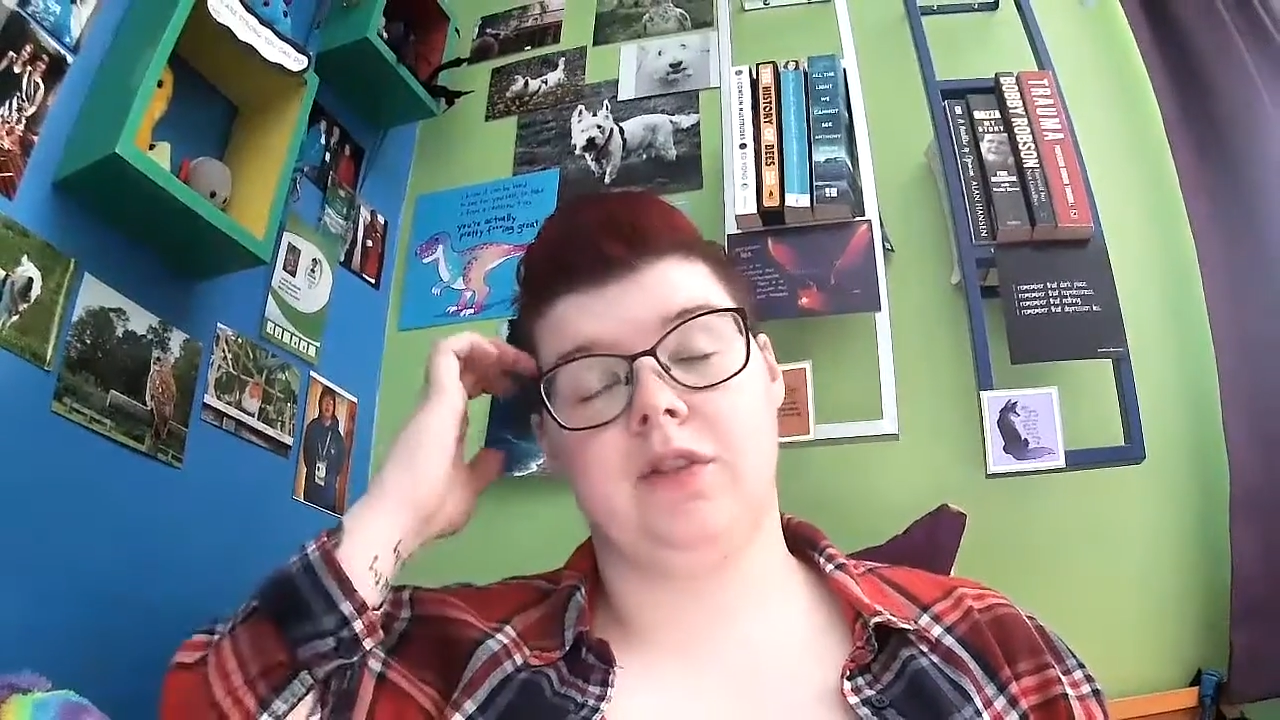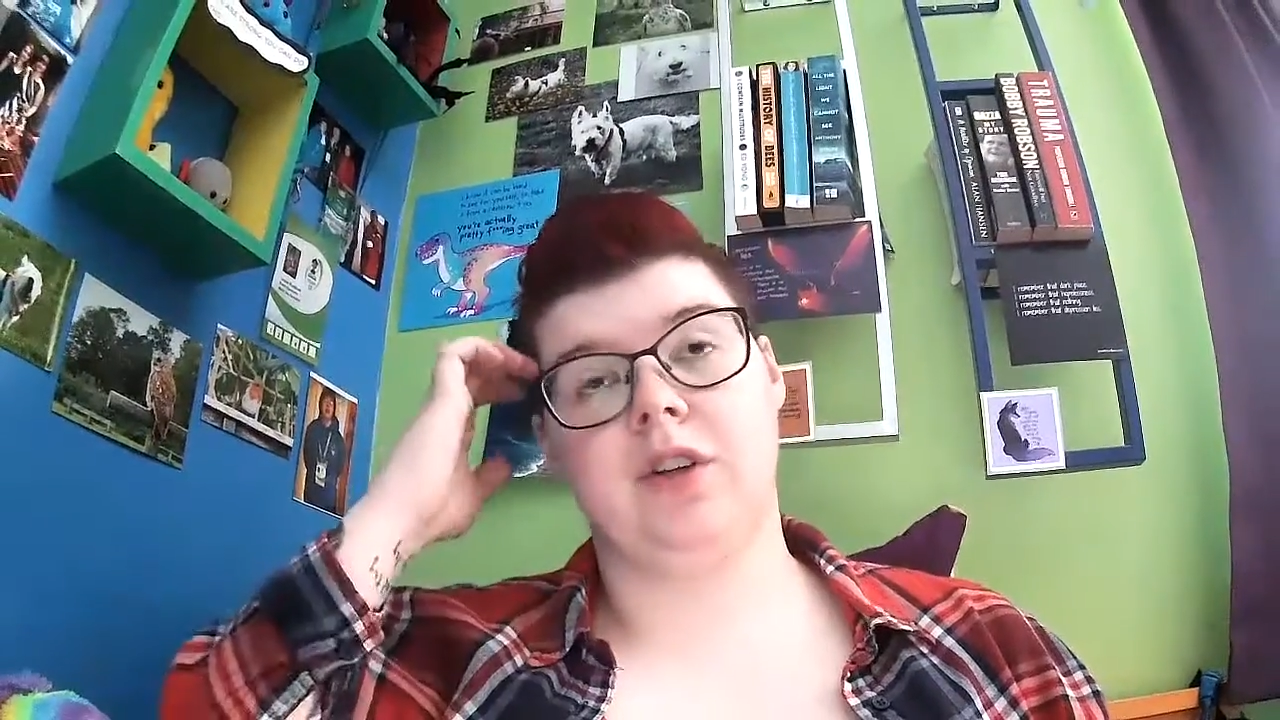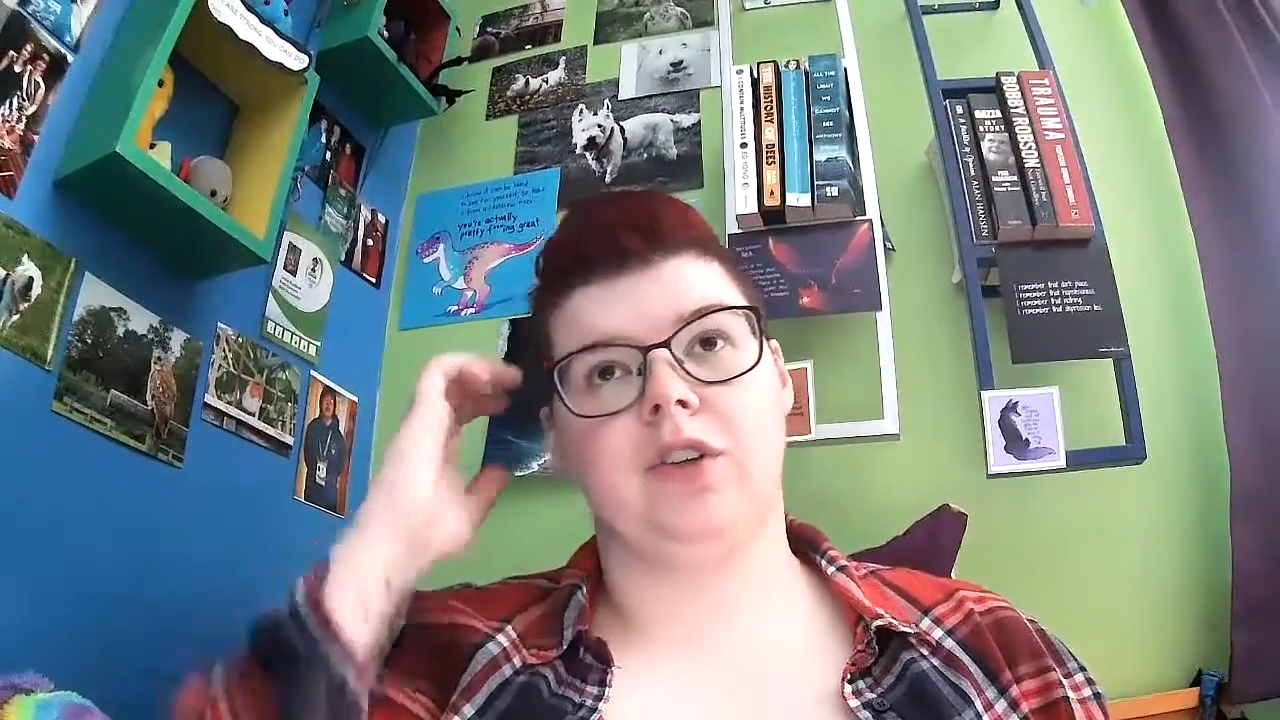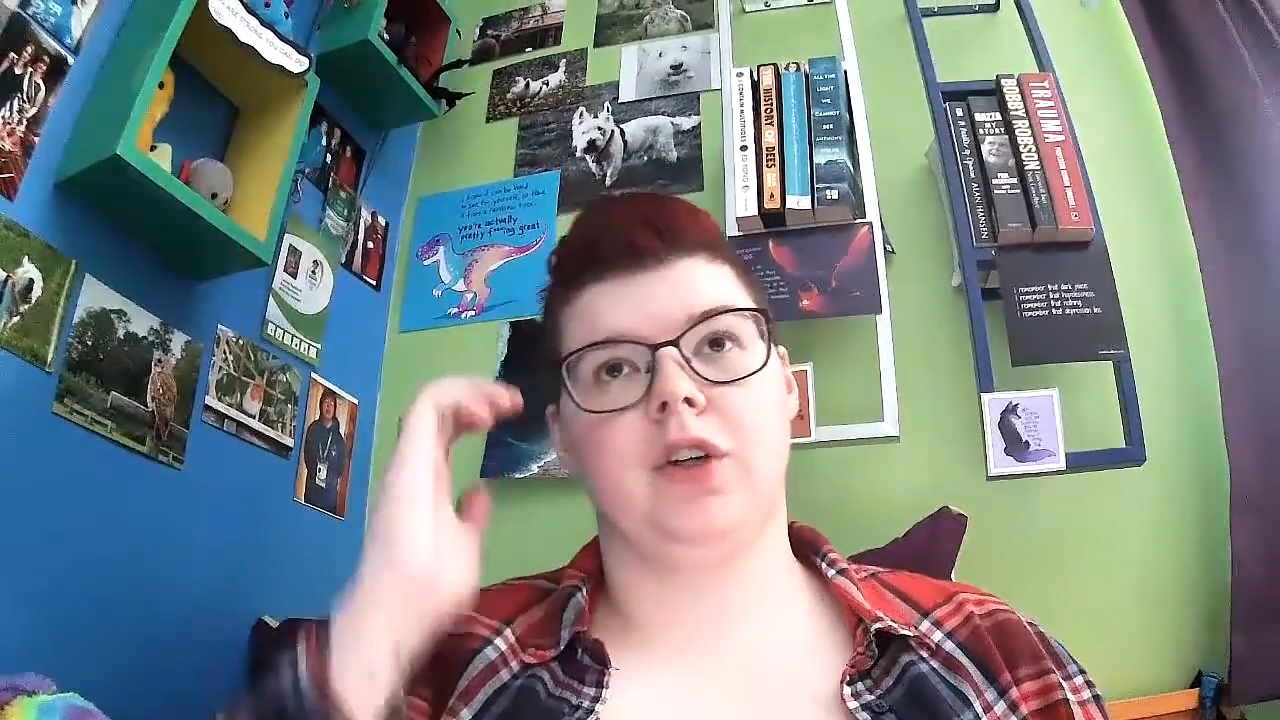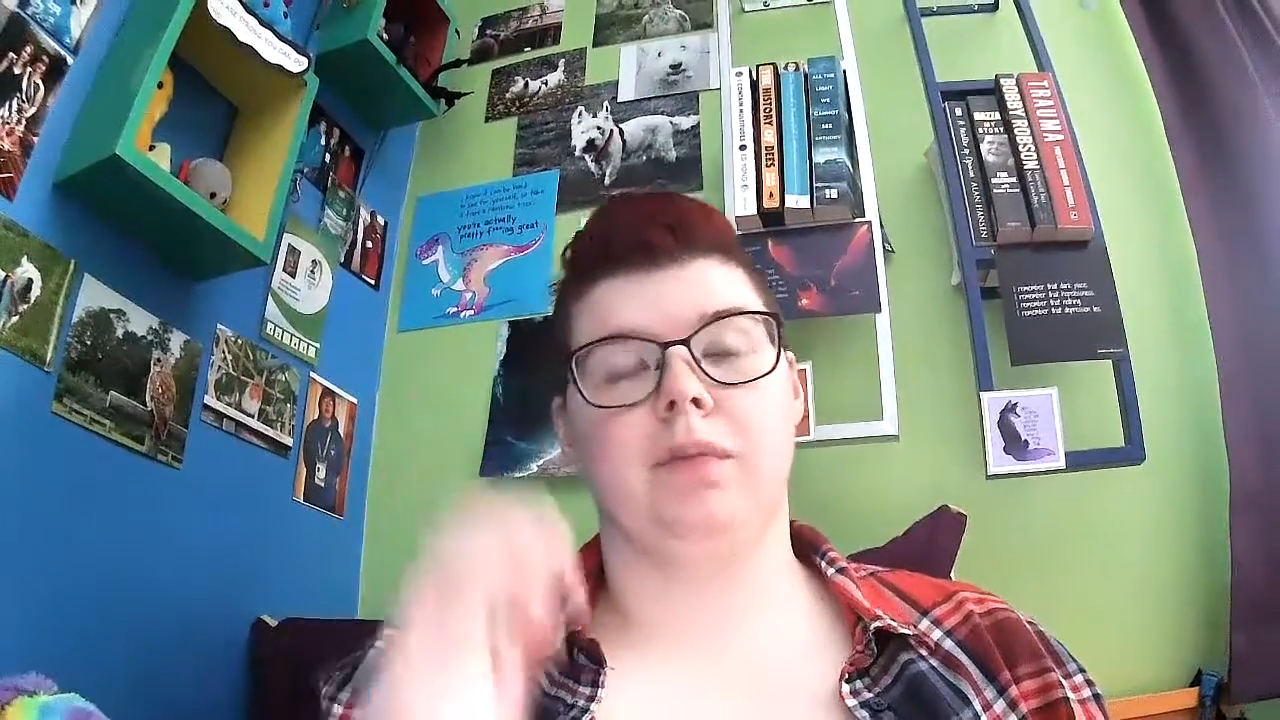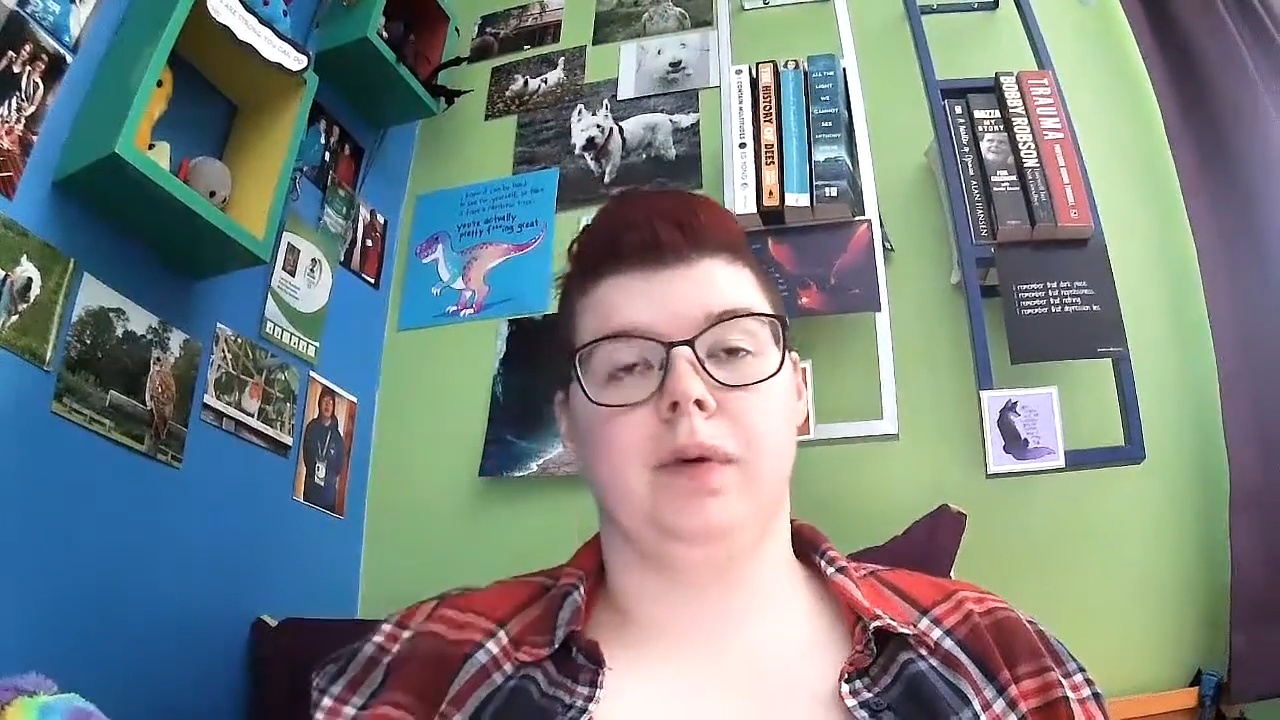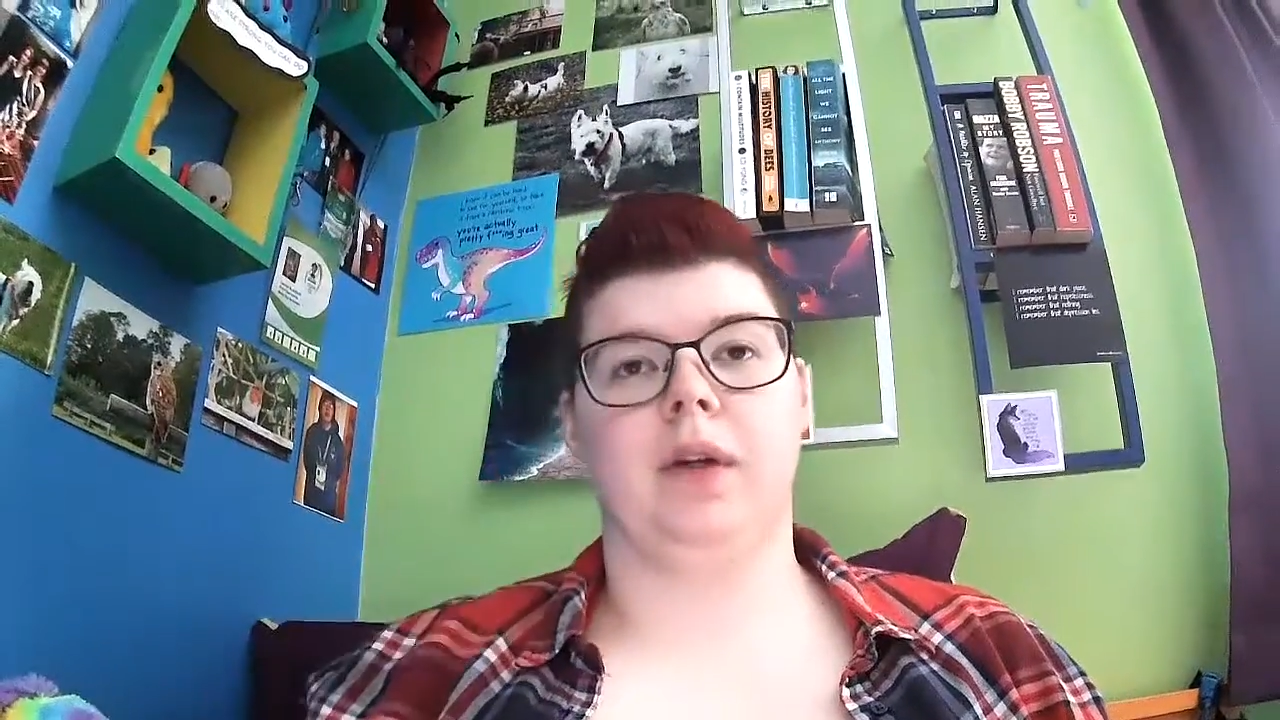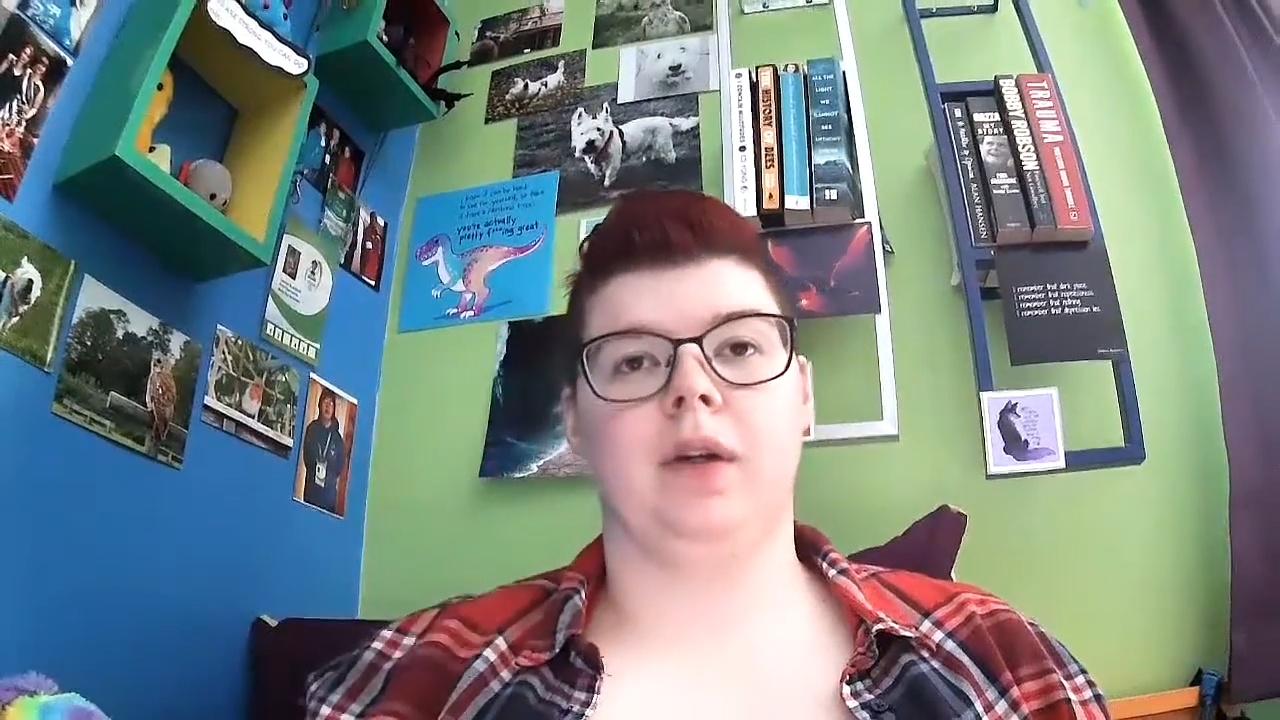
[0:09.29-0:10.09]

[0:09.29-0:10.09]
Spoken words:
Change champion.